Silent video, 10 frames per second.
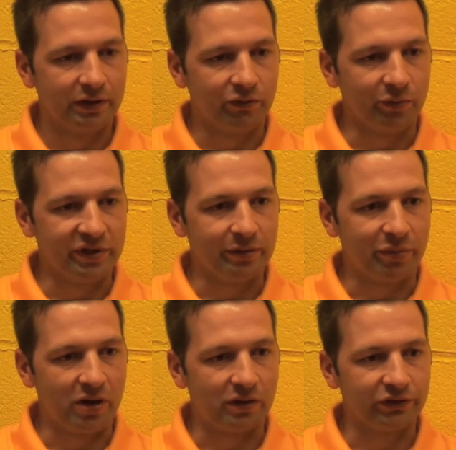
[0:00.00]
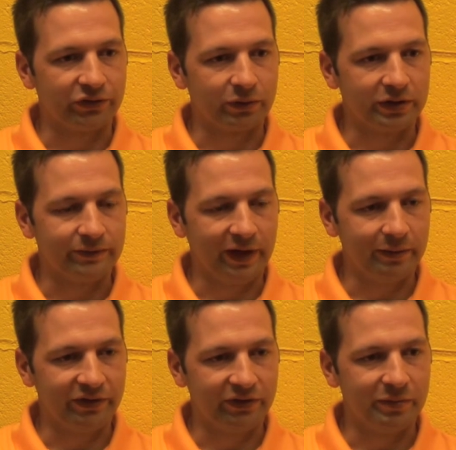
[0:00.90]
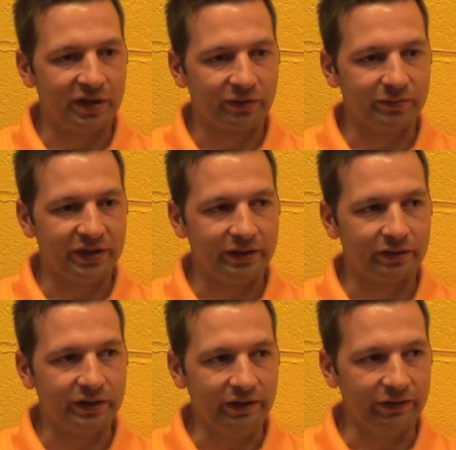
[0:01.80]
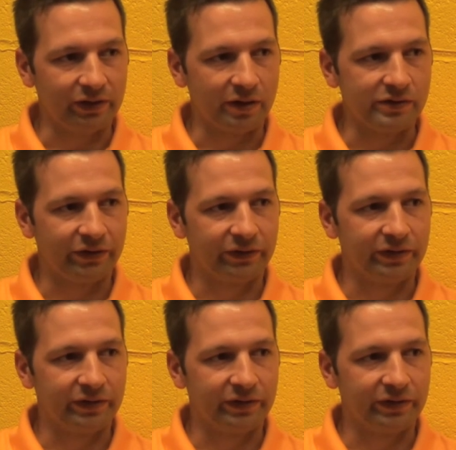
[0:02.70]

will be the Paul Short Invite, which is the biggest meet on the East Coast.